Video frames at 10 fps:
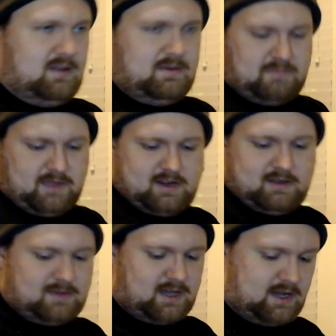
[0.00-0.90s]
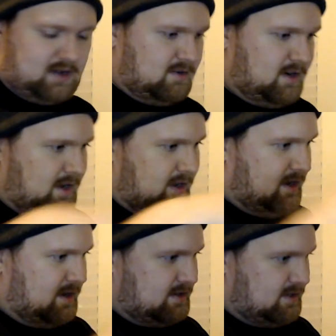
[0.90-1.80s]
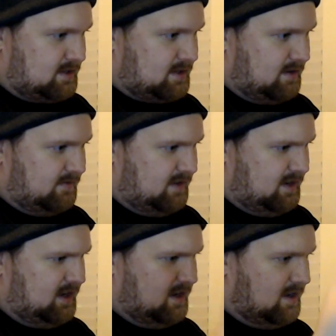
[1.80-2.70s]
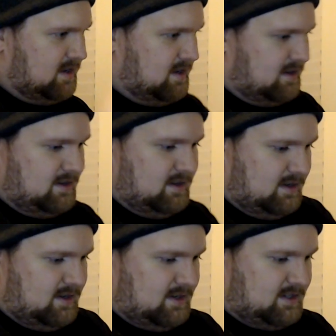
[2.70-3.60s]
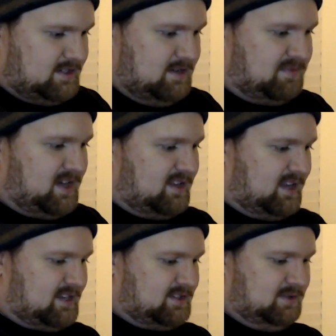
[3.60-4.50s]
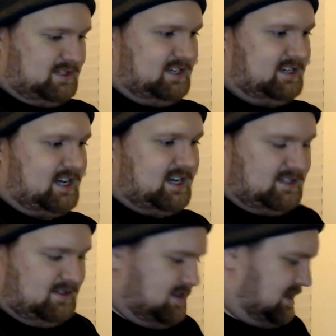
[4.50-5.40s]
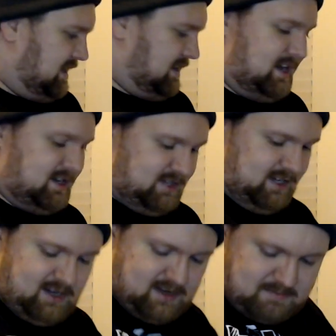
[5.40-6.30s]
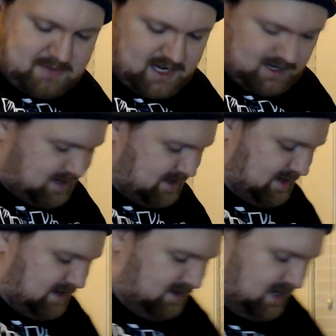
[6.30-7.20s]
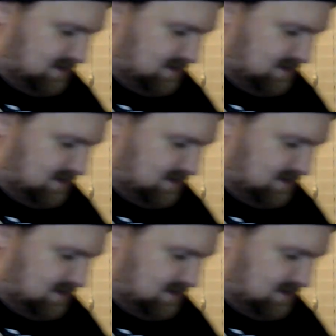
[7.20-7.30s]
Get him out and just carefully snip that last twisty tie so that I can actually get him back in there later.